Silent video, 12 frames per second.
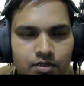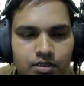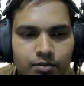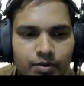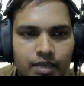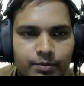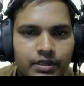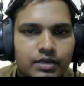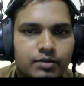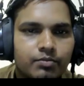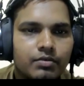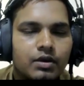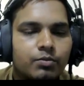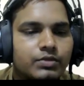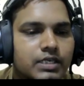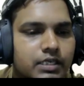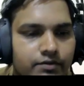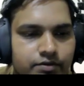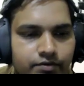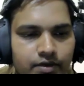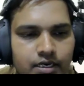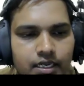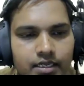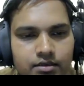the primary objectives
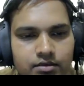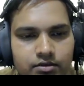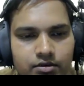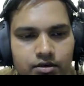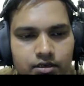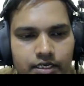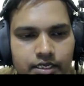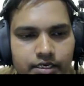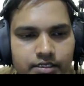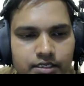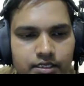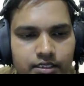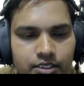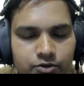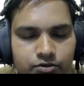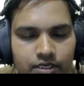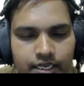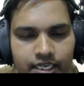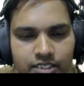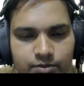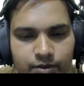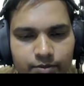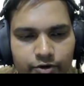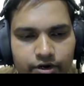were like increasing the user
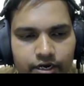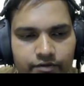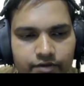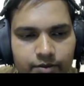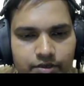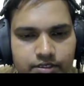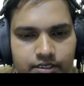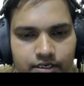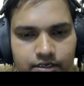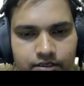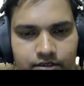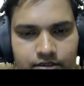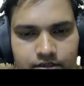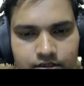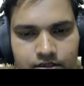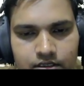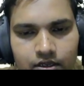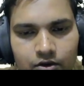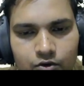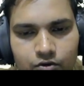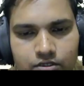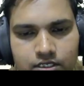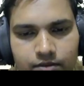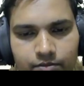engagement by 25%,
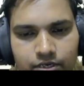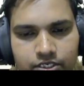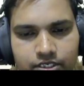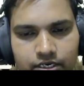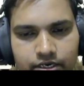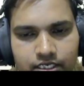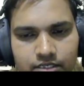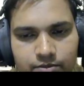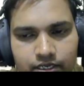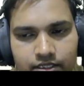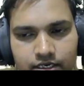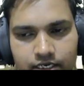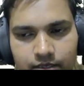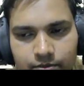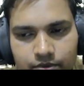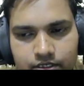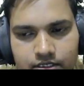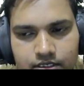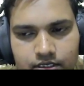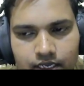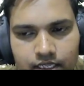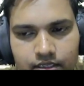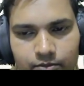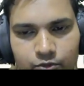course completion rates by 30%,
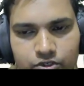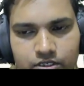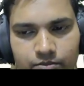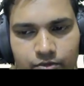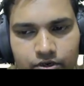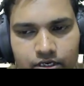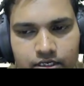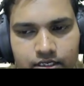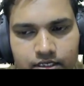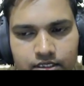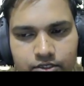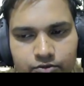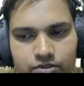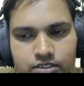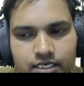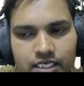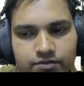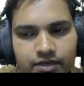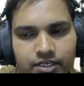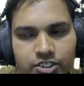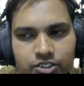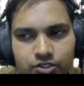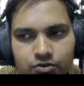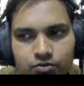and the most important thing, the user
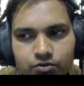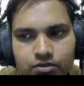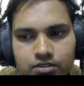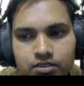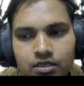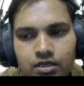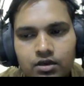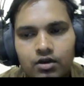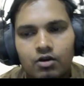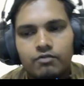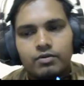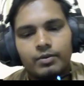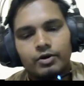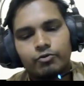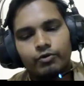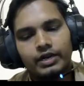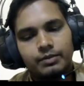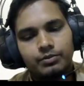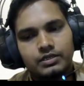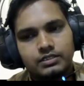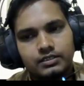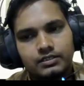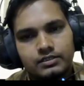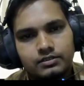satisfaction scores of about
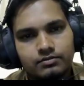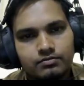20%.